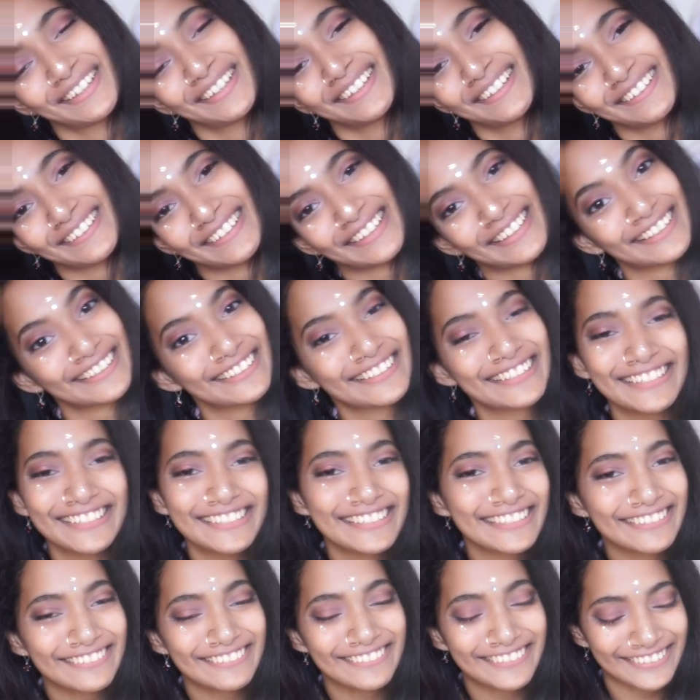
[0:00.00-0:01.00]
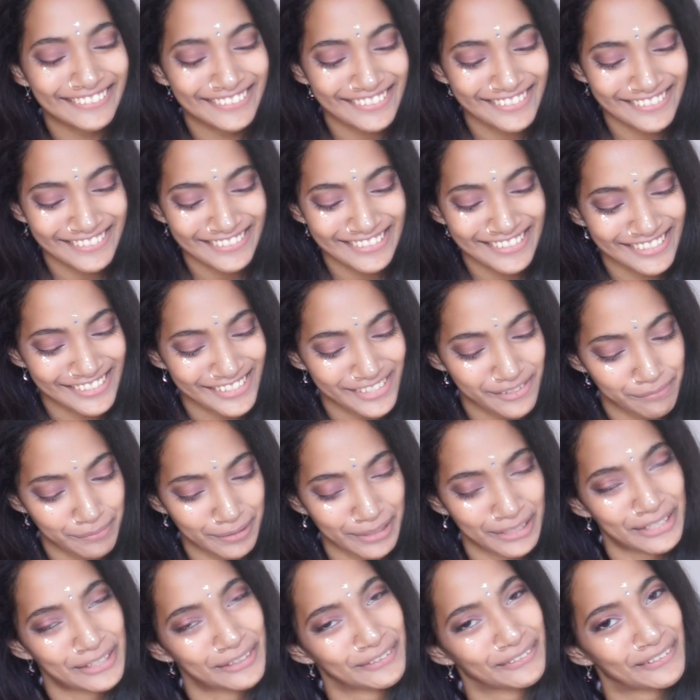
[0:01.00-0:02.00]
like the cereals, which is super
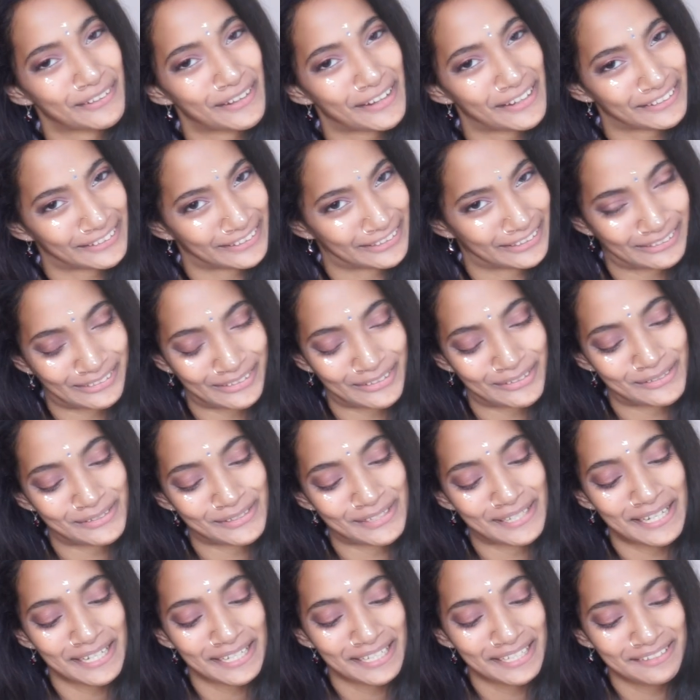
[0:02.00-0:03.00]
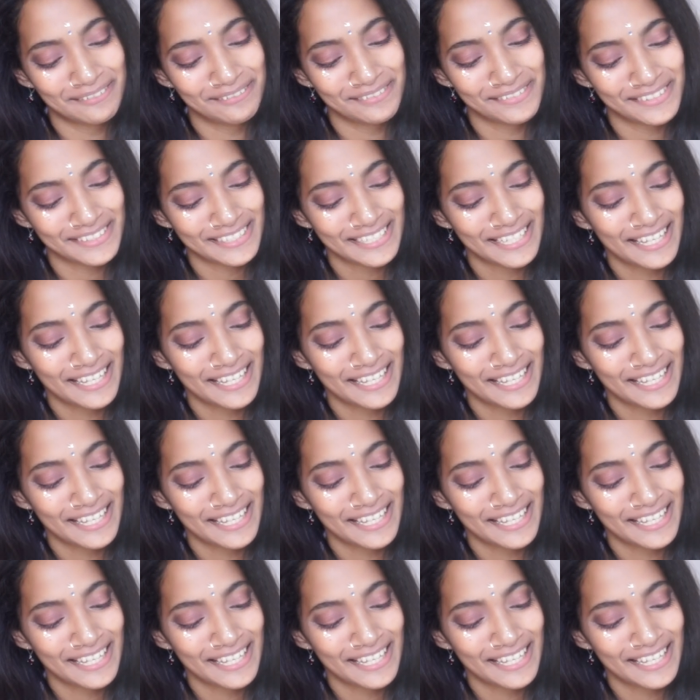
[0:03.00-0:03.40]
cute. I like those names.